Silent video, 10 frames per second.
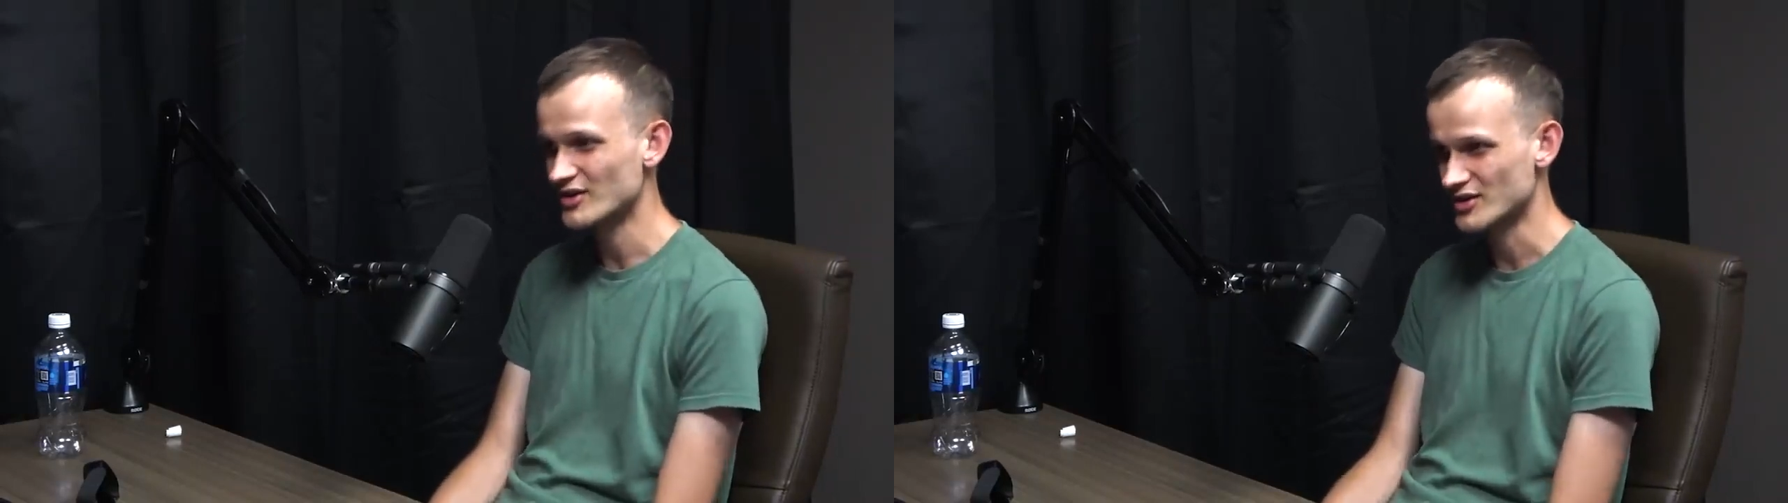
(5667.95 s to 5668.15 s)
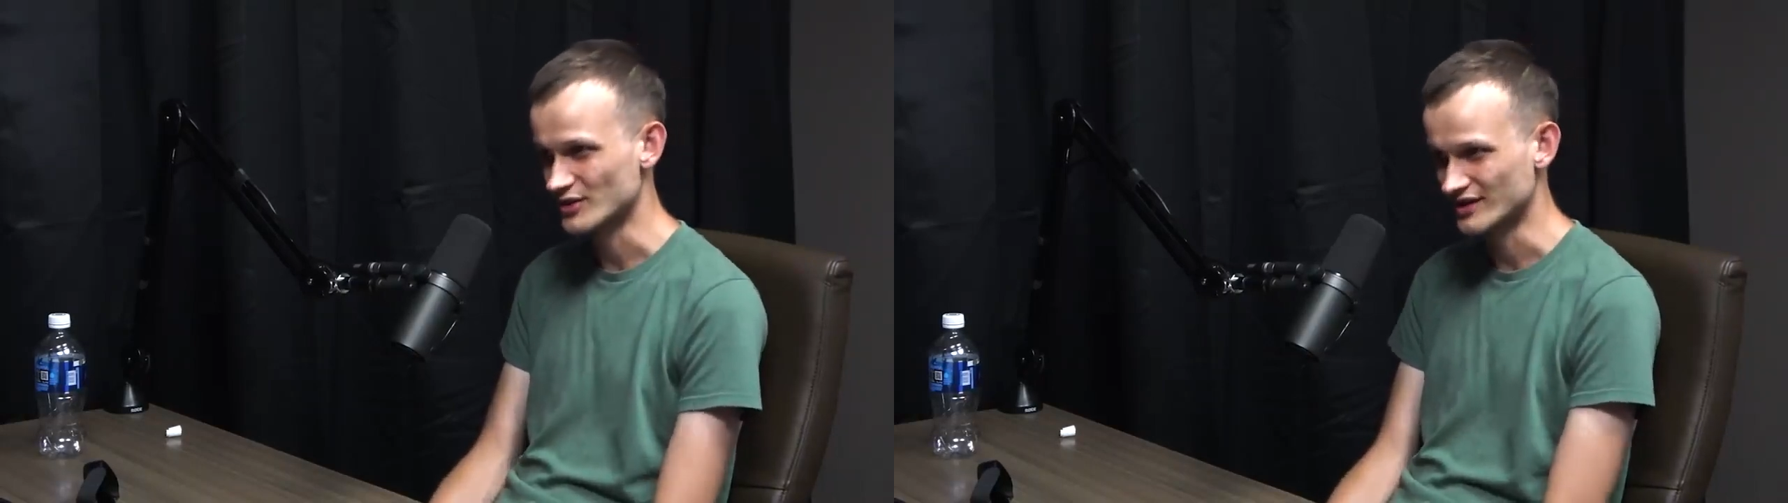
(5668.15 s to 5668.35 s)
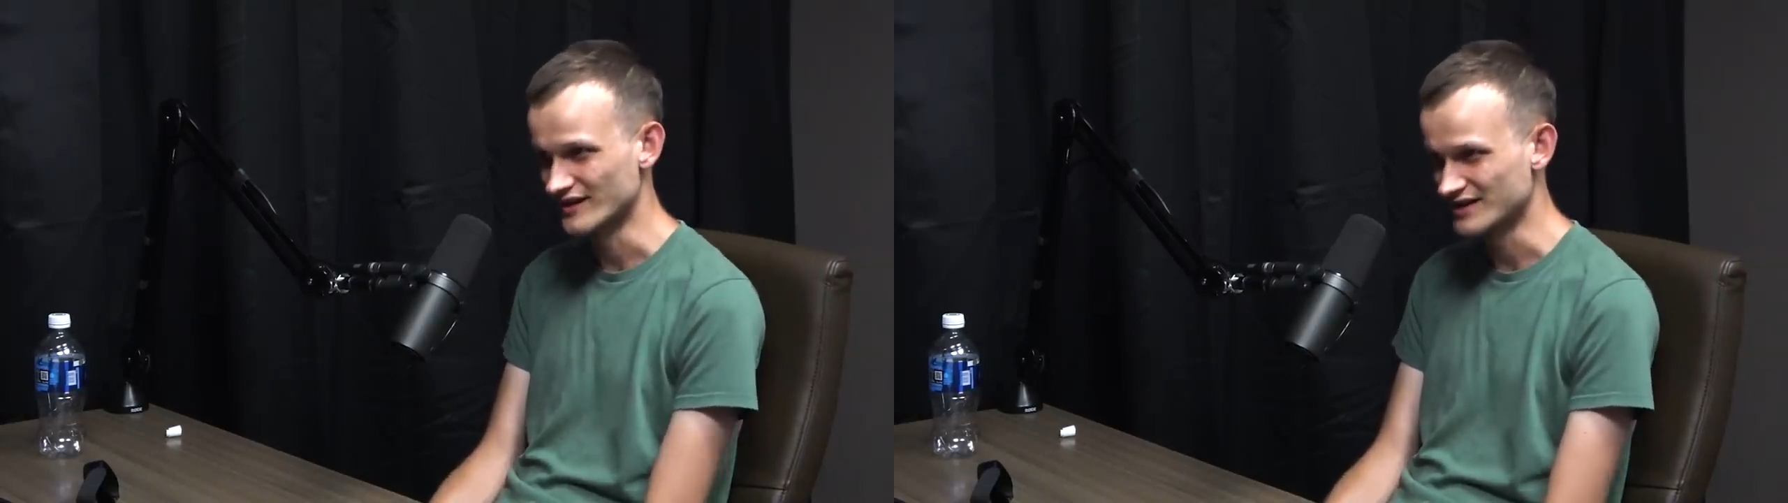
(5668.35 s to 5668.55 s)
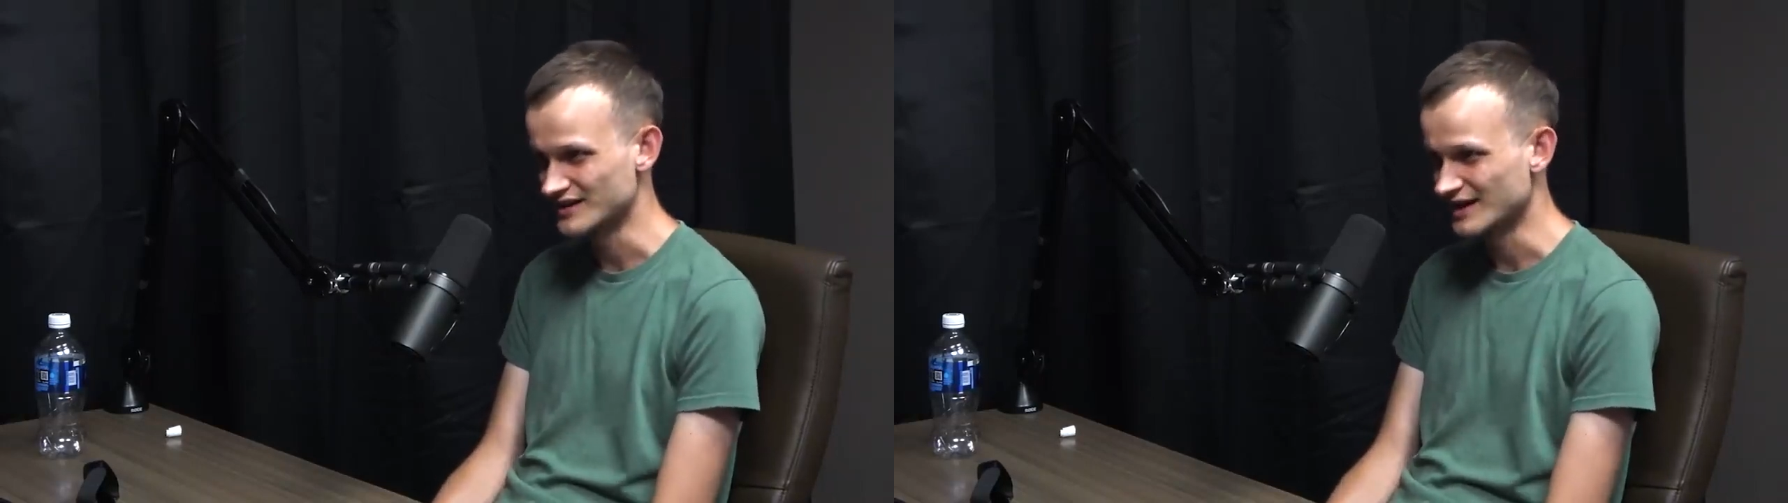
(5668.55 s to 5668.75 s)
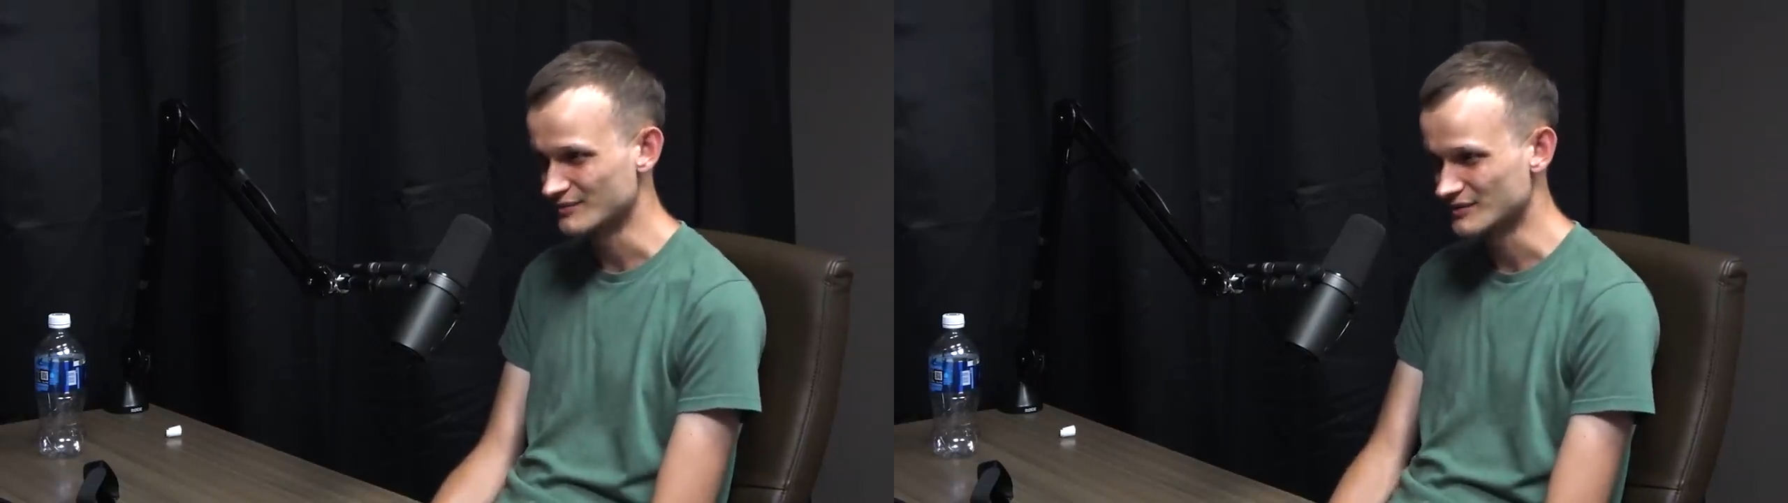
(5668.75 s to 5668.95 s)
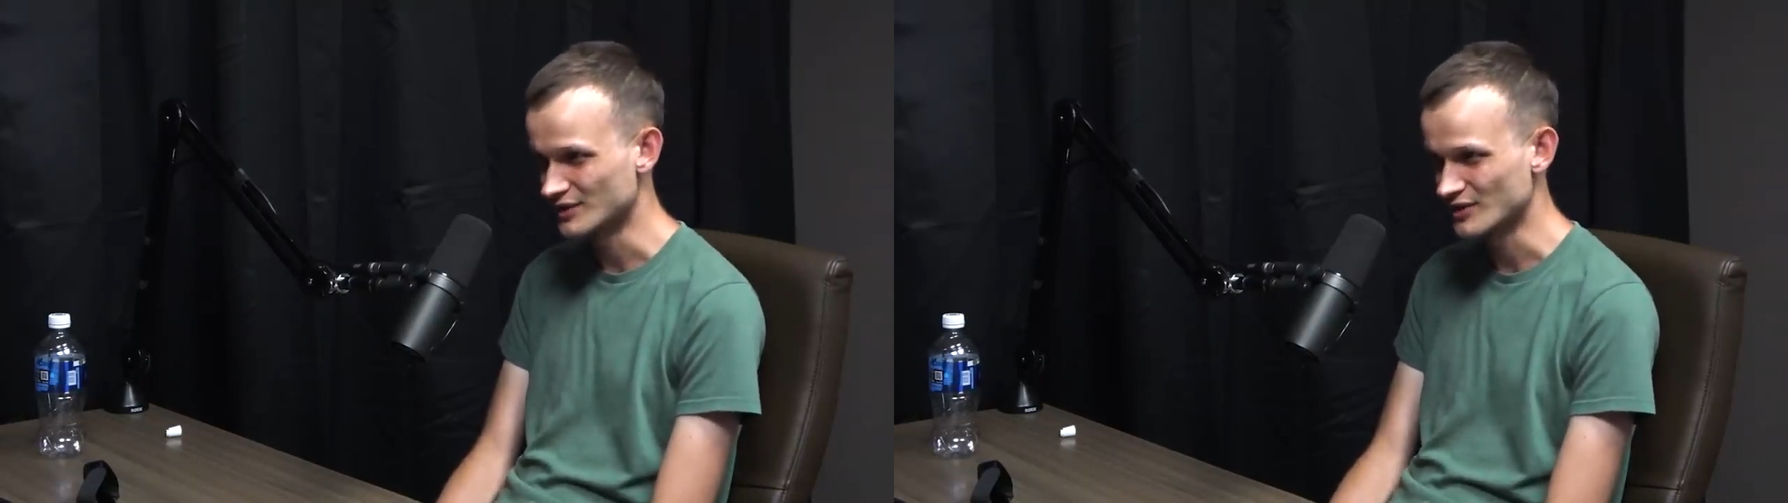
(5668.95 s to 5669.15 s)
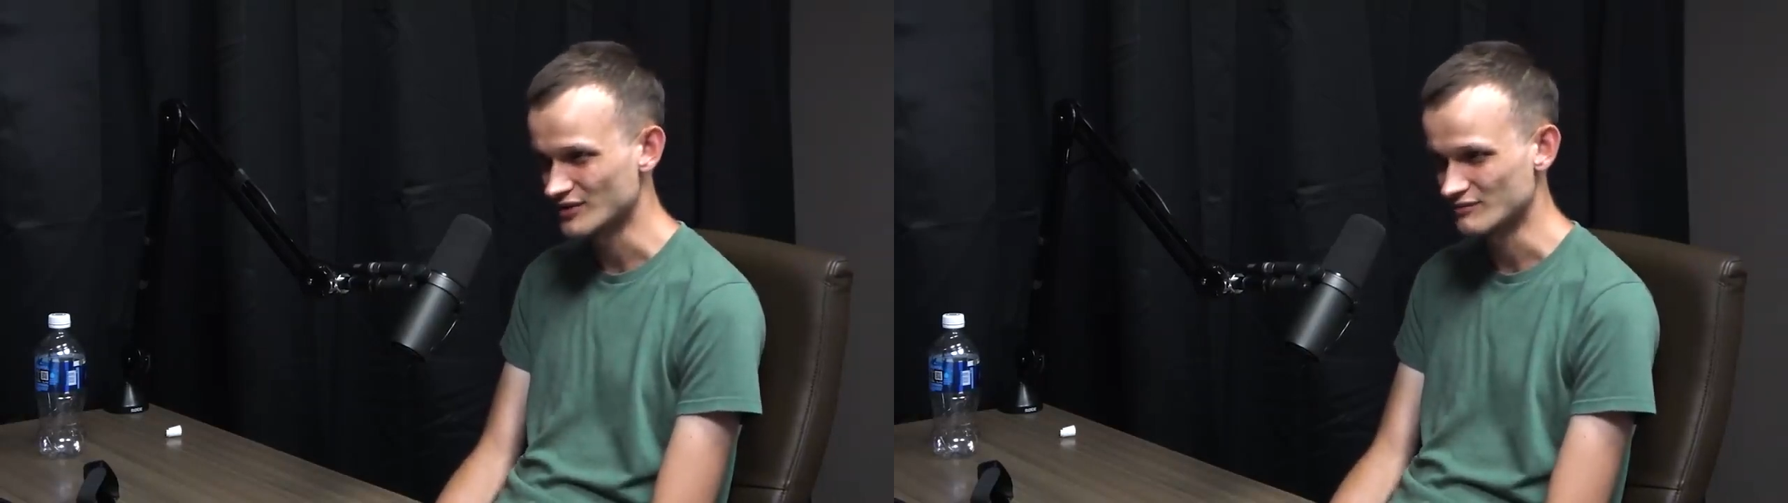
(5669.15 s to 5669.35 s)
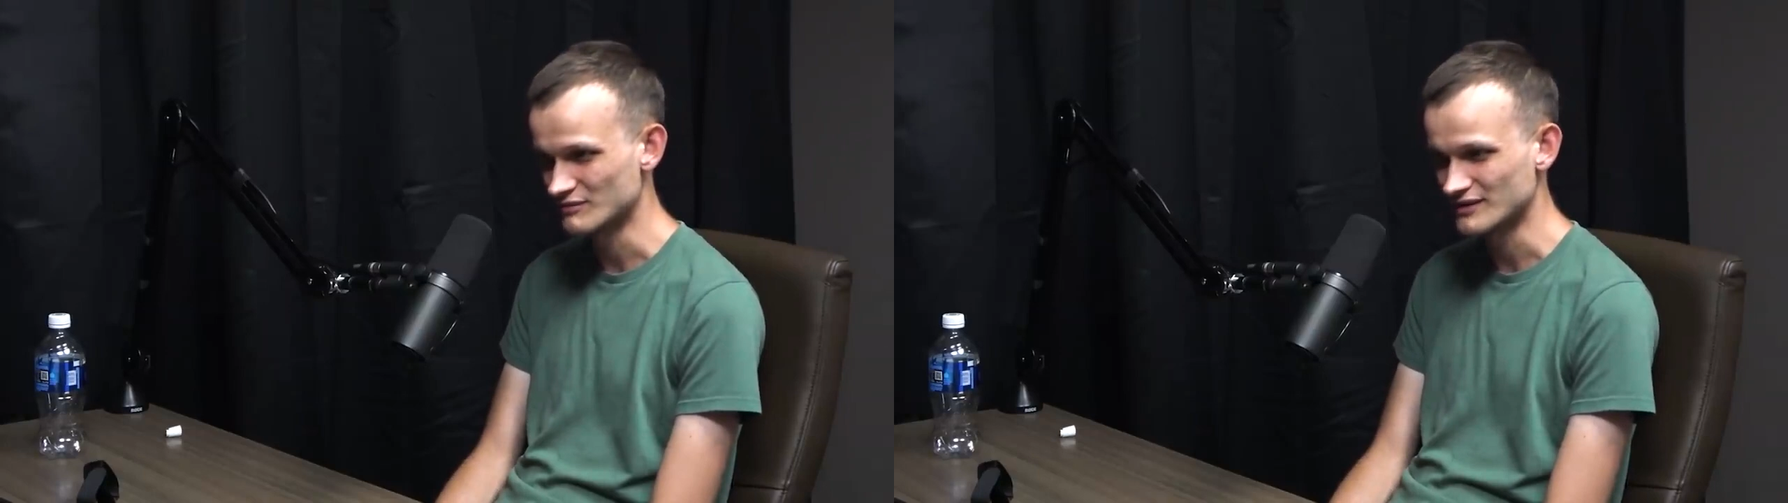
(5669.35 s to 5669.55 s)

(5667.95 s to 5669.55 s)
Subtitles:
sort of ended up, sort of